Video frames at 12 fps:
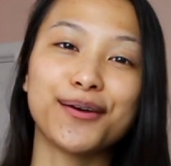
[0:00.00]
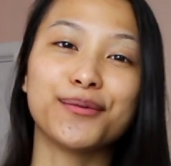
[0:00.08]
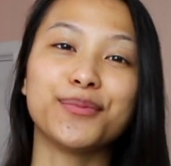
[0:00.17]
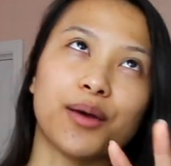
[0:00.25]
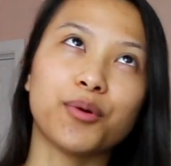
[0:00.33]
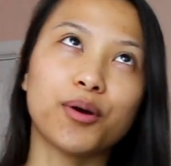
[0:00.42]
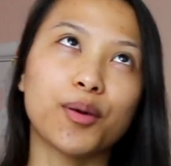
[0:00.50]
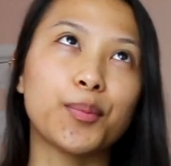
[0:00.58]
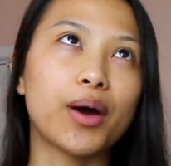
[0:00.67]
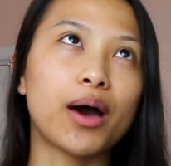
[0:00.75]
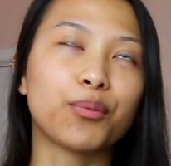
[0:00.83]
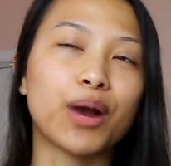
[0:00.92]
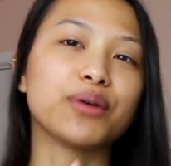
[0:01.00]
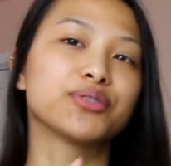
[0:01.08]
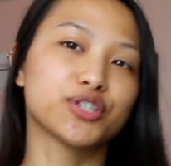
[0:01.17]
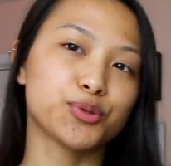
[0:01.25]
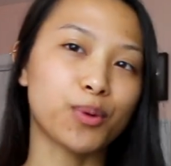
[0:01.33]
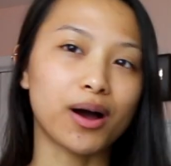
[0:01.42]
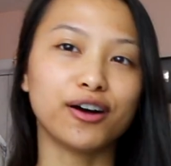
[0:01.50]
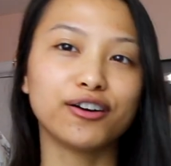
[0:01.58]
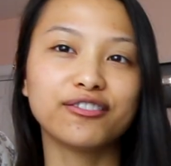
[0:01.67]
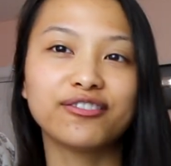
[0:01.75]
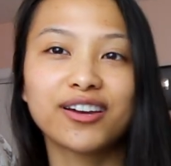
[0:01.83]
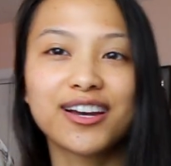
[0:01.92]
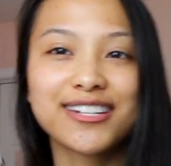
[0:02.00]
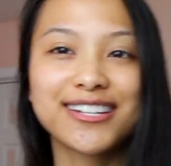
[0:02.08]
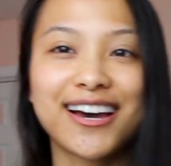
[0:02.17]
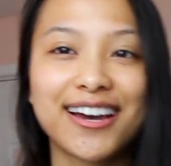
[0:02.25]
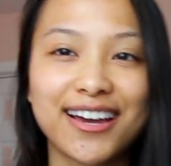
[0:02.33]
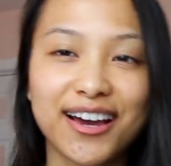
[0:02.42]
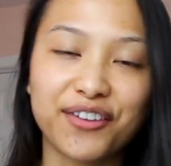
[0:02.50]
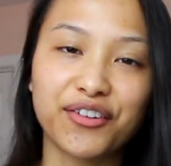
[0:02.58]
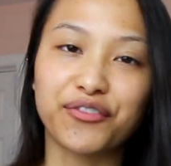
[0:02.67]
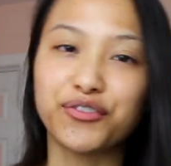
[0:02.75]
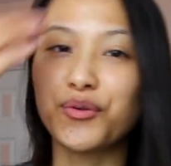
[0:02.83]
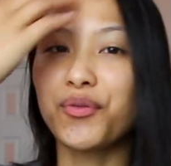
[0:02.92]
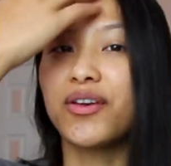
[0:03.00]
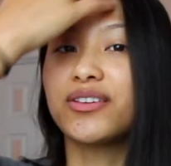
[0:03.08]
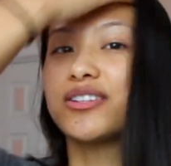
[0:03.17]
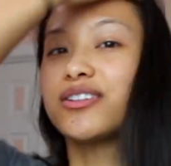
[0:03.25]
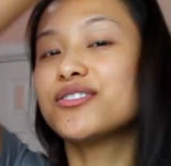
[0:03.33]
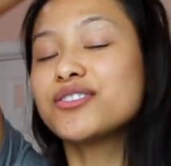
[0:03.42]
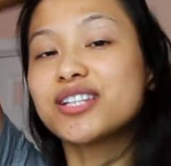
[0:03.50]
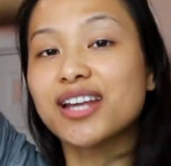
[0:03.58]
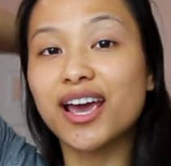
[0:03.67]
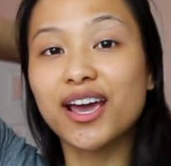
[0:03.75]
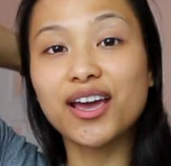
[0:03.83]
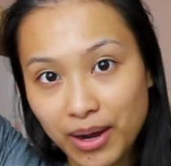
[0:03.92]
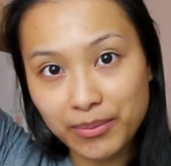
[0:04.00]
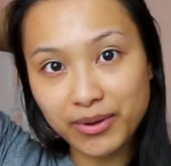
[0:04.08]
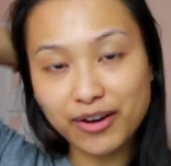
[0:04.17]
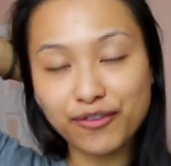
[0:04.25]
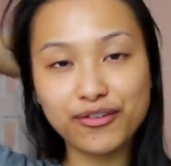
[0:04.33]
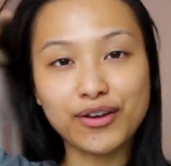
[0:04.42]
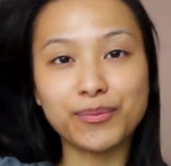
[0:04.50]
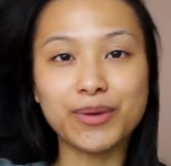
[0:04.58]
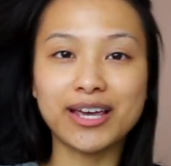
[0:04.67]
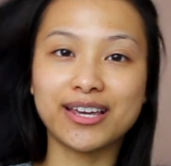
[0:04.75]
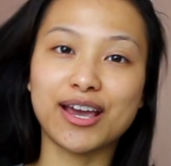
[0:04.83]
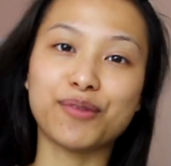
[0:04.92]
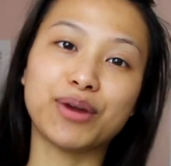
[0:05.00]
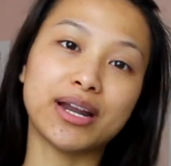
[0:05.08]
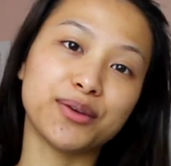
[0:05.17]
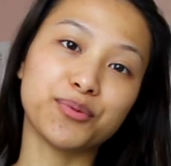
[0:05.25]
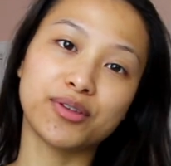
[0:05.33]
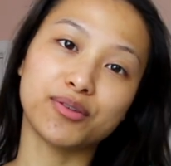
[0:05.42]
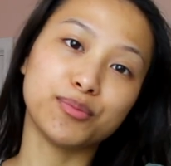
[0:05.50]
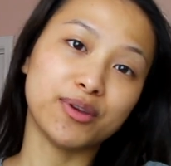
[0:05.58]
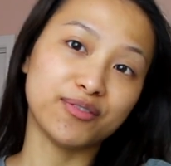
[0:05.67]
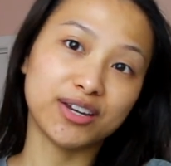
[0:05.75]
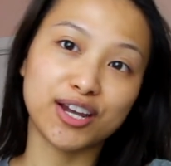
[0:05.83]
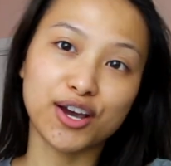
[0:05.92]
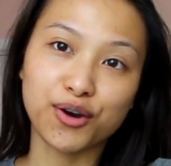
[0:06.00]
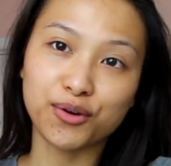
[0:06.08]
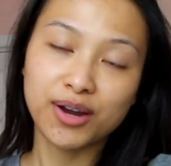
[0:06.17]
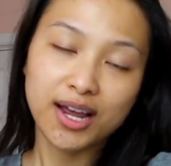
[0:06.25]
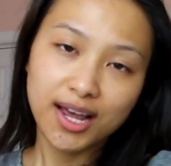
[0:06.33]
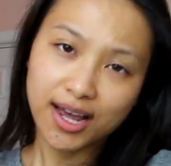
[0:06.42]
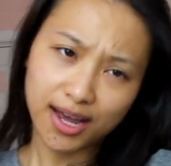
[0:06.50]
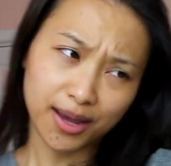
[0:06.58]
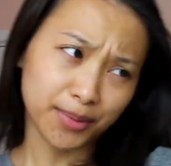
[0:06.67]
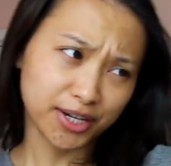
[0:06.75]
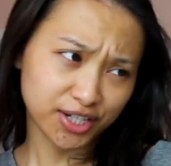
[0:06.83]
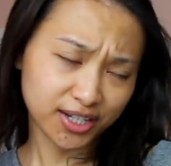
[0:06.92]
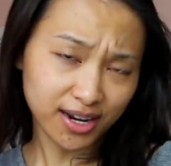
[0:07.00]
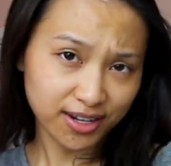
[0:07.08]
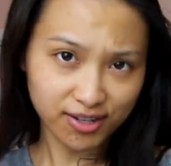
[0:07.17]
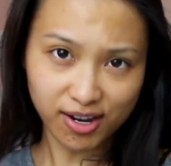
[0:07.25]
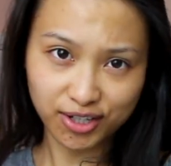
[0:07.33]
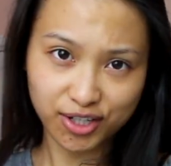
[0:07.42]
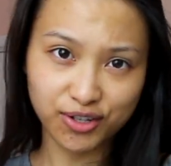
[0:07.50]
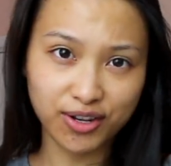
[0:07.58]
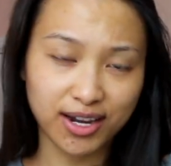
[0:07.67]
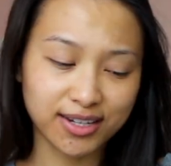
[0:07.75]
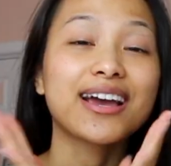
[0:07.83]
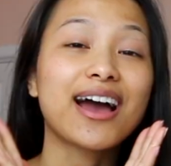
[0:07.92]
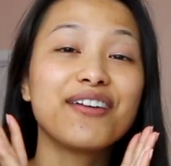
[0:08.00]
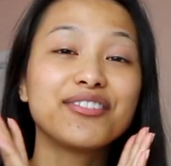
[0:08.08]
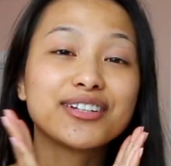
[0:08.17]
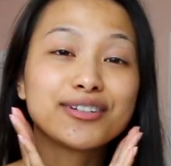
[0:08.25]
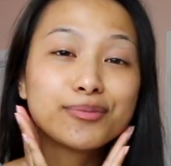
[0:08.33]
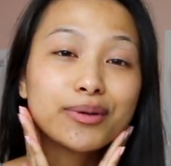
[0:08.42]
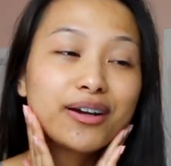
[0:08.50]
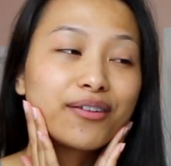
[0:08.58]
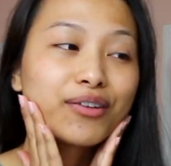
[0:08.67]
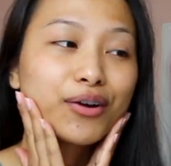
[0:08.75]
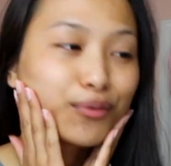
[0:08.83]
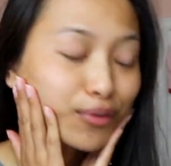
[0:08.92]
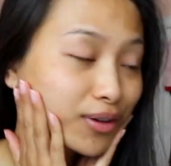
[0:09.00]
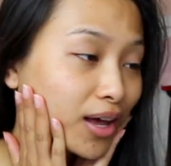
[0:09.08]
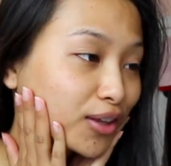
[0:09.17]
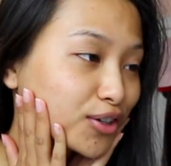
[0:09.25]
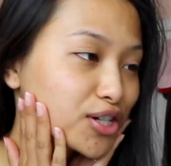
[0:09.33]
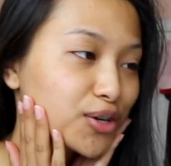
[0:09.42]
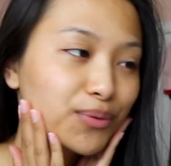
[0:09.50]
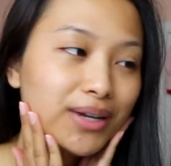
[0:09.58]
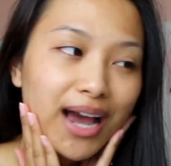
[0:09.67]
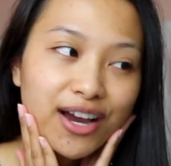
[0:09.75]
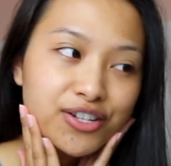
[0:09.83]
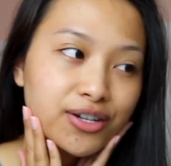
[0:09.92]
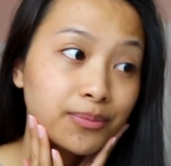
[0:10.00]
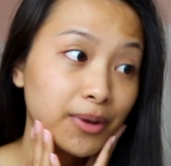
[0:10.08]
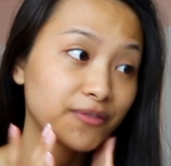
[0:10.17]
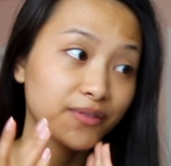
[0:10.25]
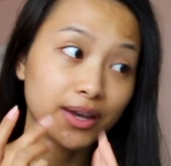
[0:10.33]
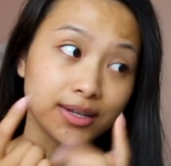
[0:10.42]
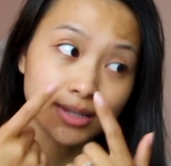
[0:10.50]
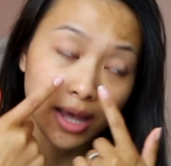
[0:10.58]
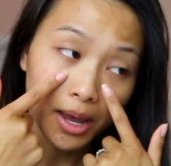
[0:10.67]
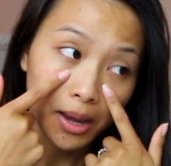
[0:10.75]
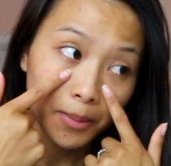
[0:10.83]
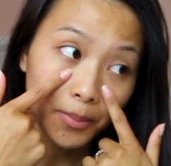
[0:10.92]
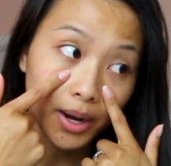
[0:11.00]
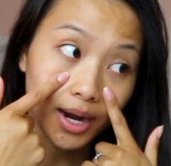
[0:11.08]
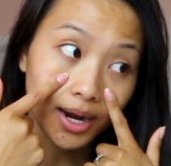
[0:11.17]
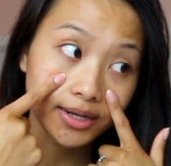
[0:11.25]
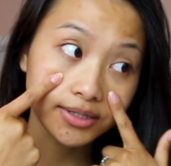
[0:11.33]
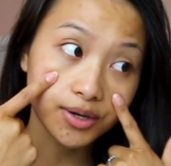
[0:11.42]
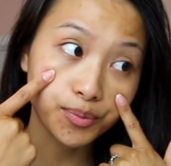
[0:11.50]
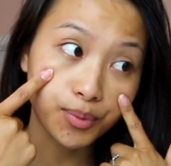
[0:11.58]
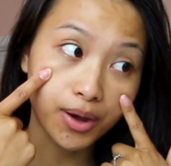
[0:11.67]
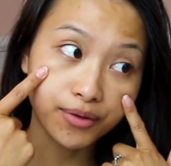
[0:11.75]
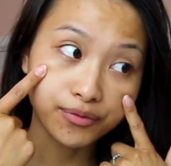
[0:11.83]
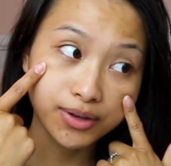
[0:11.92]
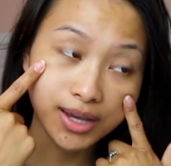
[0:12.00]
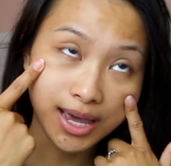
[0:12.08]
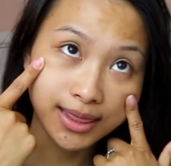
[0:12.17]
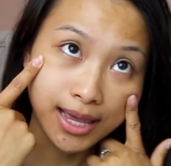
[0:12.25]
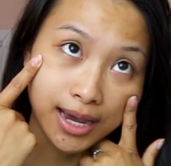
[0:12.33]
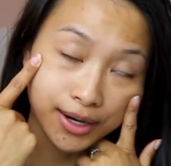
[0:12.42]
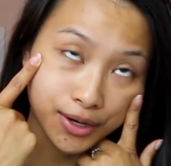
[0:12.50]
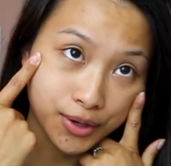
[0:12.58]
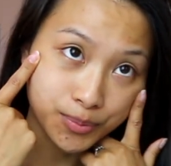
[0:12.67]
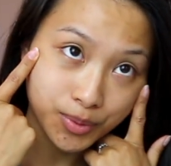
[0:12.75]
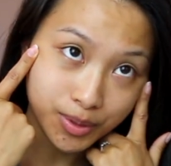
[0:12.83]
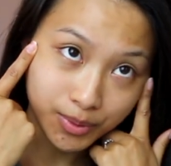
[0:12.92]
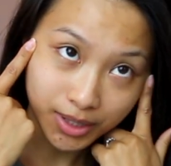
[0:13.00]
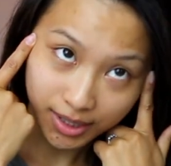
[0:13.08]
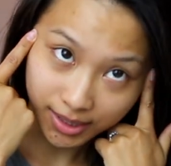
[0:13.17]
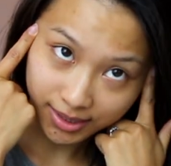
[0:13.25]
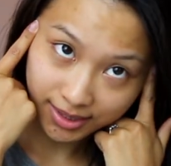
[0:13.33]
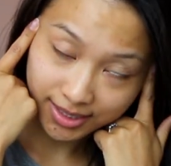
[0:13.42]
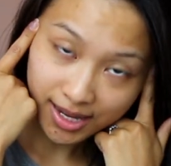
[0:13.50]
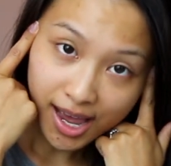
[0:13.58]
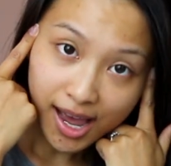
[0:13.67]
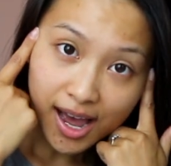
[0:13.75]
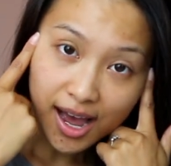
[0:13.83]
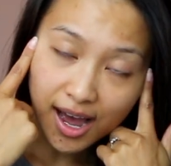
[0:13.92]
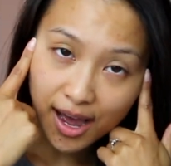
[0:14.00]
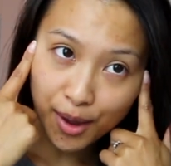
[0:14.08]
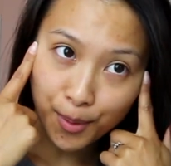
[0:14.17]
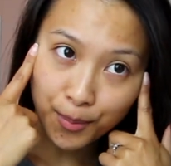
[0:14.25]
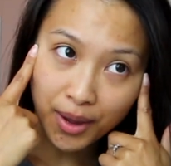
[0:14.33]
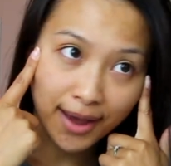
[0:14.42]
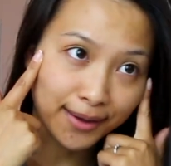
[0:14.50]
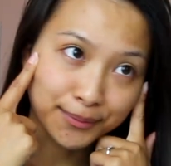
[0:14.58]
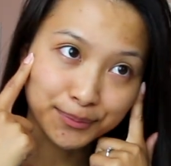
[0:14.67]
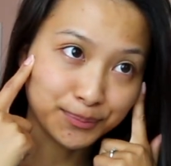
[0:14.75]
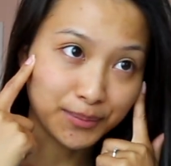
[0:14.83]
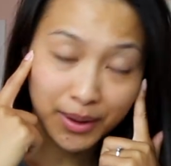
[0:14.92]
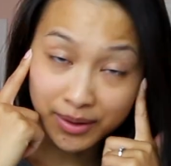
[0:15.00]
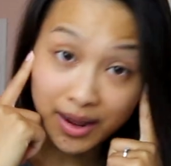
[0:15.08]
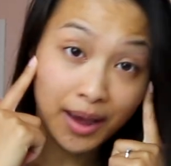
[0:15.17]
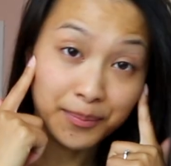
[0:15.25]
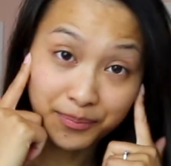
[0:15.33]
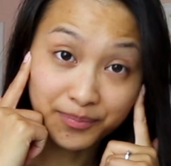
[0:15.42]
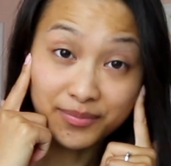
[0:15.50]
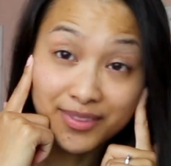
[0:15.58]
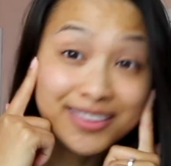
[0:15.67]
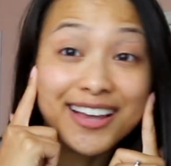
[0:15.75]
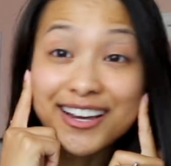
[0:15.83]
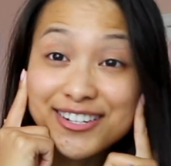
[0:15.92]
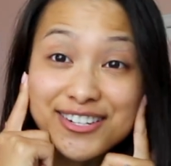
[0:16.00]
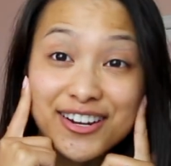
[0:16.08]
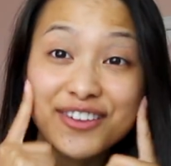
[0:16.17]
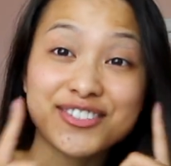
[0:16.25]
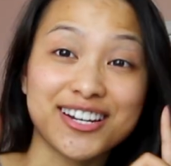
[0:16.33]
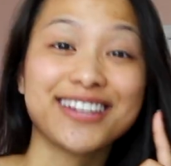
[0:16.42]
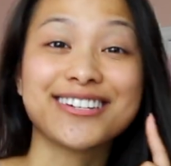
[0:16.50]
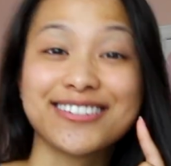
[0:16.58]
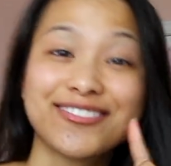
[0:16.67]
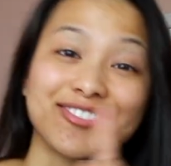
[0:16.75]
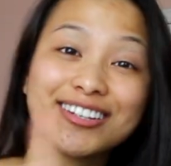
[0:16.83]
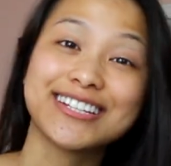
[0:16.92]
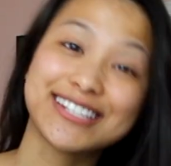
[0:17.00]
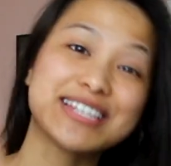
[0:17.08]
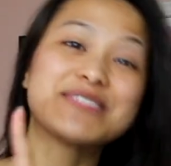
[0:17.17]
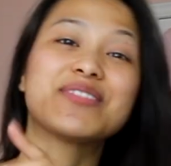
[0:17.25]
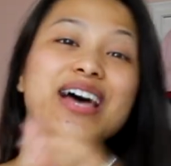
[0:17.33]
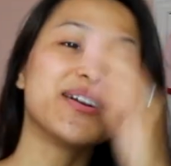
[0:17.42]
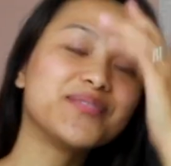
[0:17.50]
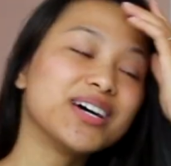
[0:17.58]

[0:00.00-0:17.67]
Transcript: m I woke up around twelve because I have a few things to do today. I'm gonna film a get ready with me video um, and just kind of talk to you guys. Like, I have a little bit of an allergic reaction on my face. My eyes are puffy and that could be because um, I, I, I'm night shift and I didn't really sleep that